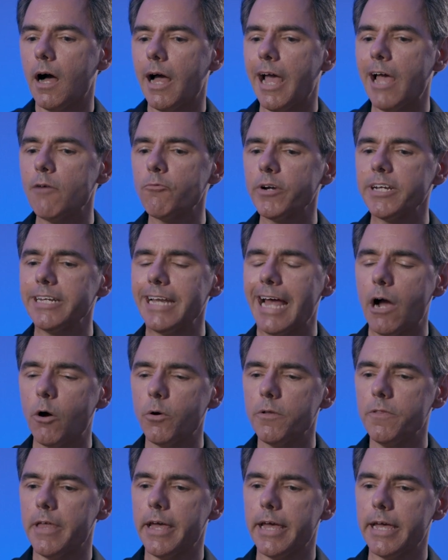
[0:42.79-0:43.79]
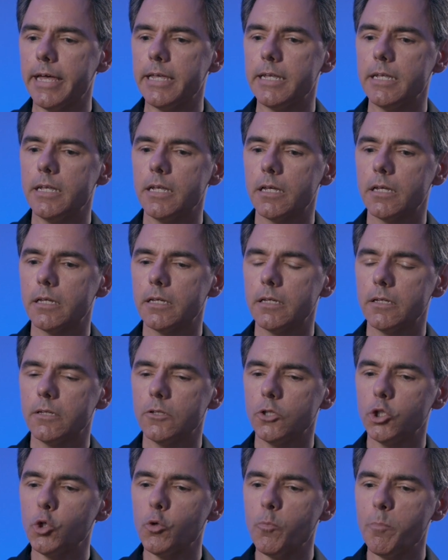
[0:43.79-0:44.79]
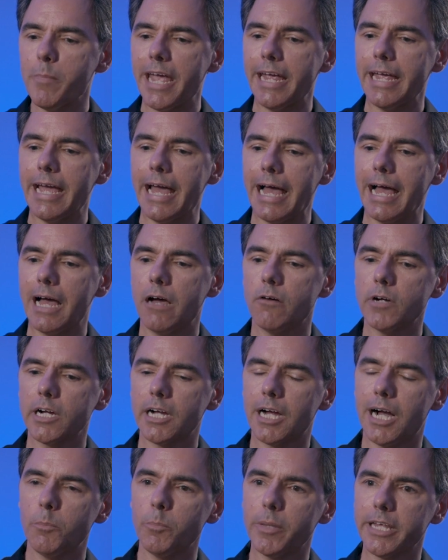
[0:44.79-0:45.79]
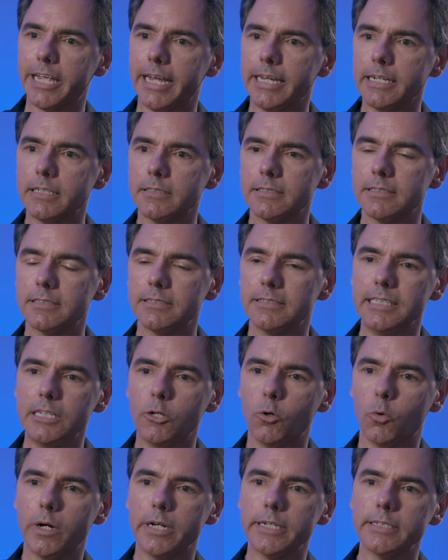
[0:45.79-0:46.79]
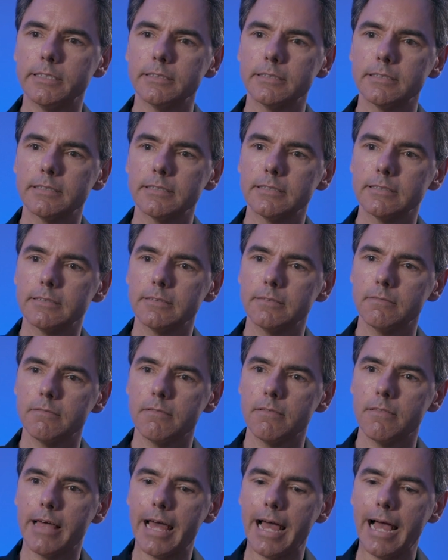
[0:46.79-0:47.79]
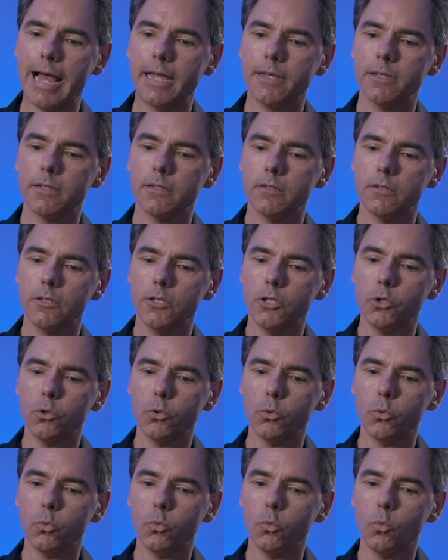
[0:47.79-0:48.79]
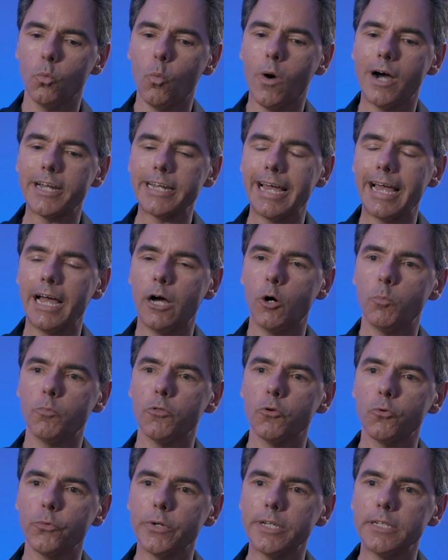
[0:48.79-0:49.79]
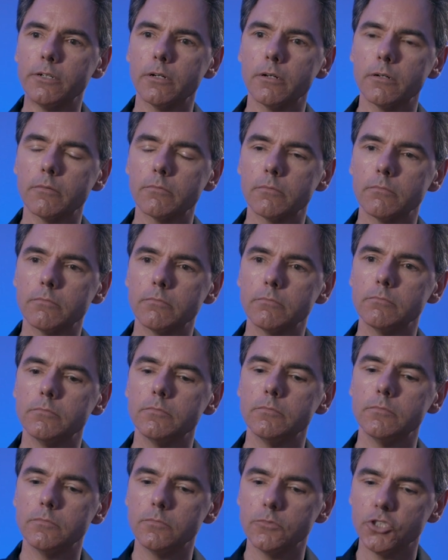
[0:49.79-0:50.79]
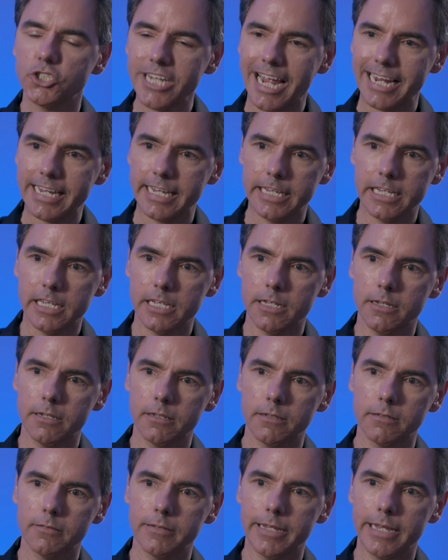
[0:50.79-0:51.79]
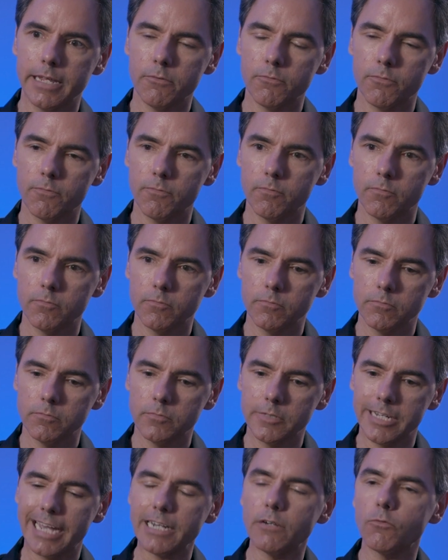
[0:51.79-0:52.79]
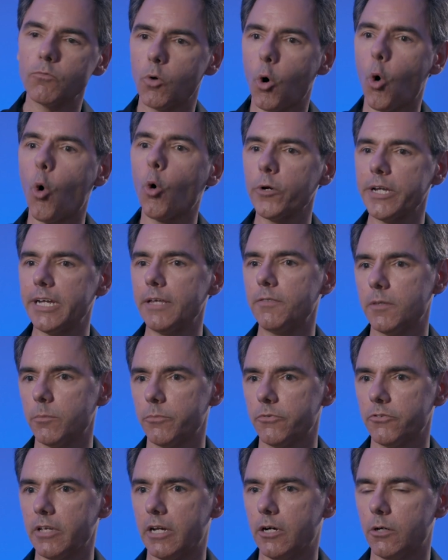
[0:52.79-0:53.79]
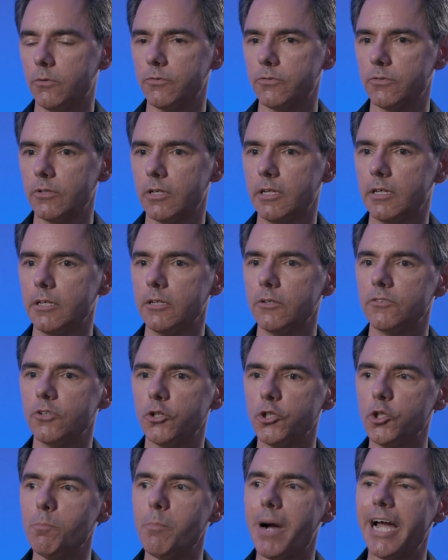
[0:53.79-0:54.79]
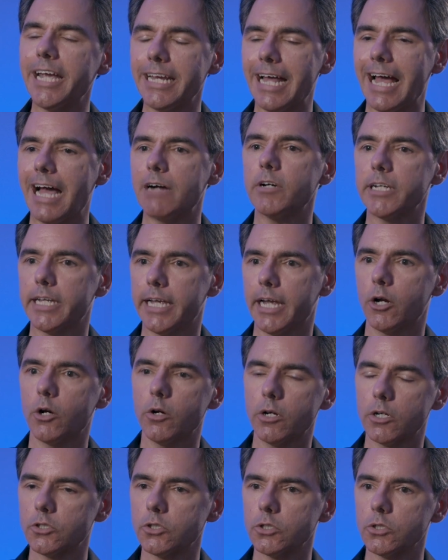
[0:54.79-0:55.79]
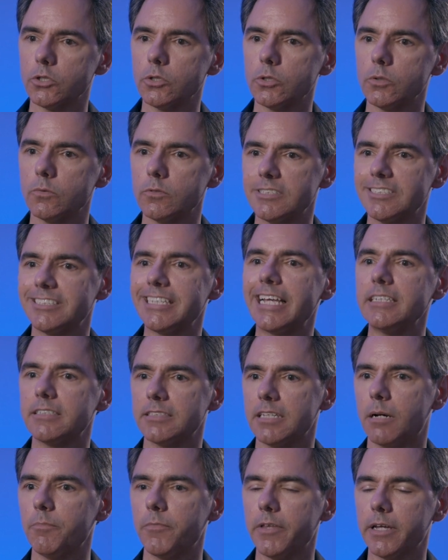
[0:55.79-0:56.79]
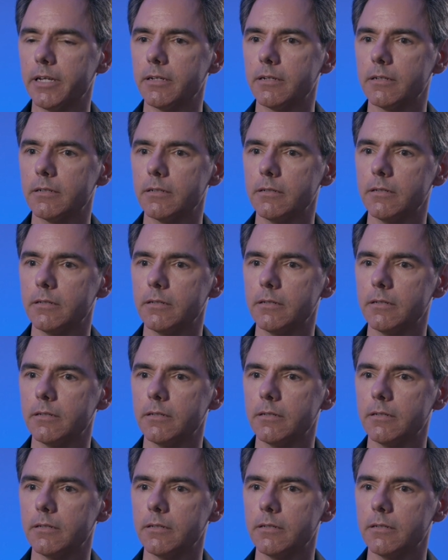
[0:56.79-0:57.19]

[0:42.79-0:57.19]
Every now and then, you may have a complicated sequence that you want to help the reader check in and kind of orient themselves. So you might have a character say something,